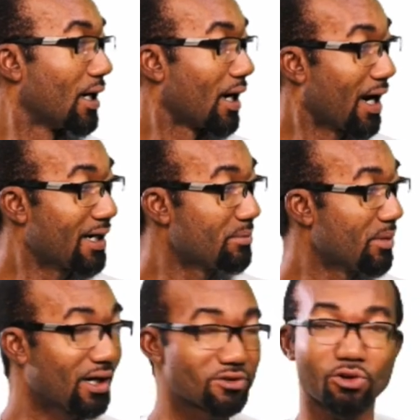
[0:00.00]

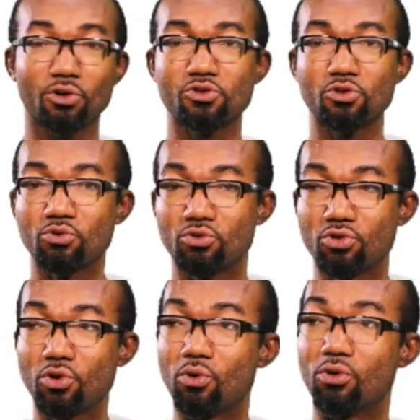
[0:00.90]
Animals also
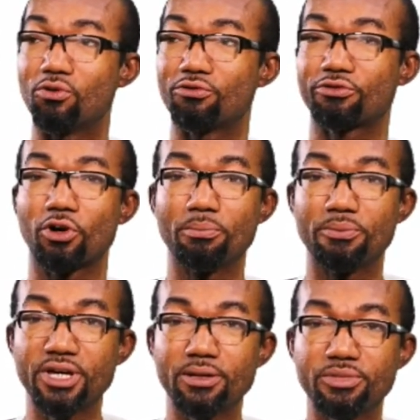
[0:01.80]
grow from
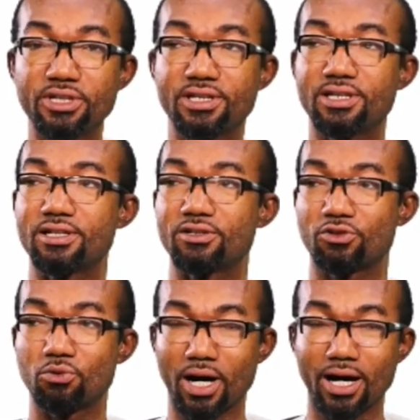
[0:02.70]
babies
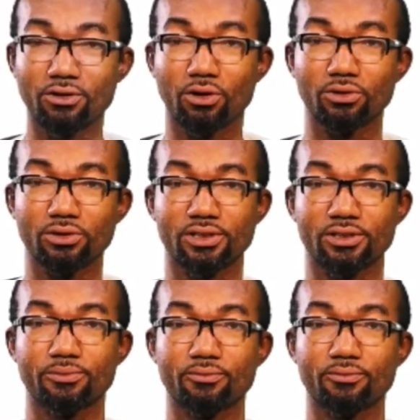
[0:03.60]
to adults.